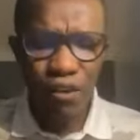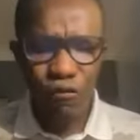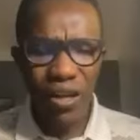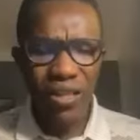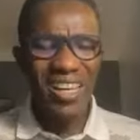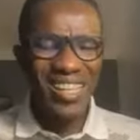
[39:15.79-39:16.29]

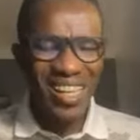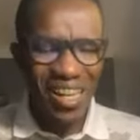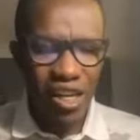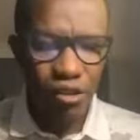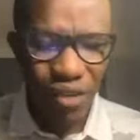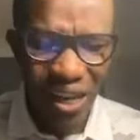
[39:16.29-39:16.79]
Father,
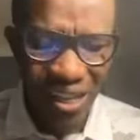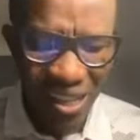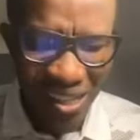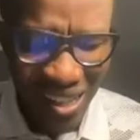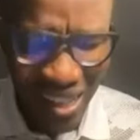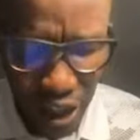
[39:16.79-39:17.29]
deliver
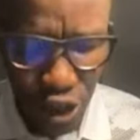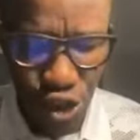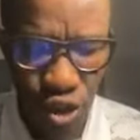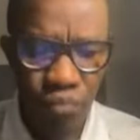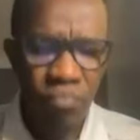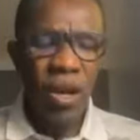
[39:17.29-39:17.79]
this
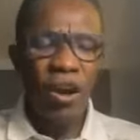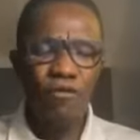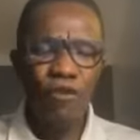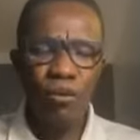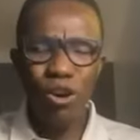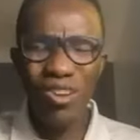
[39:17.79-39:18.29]
nation
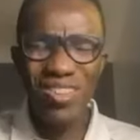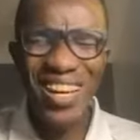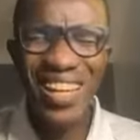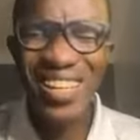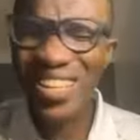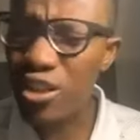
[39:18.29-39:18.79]
from
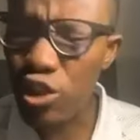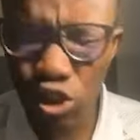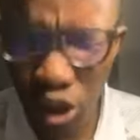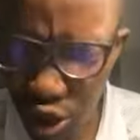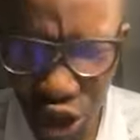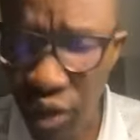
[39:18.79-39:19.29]
utter
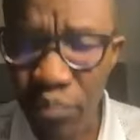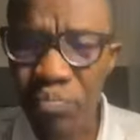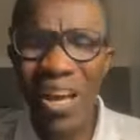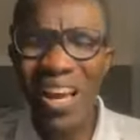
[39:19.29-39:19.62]
destruction.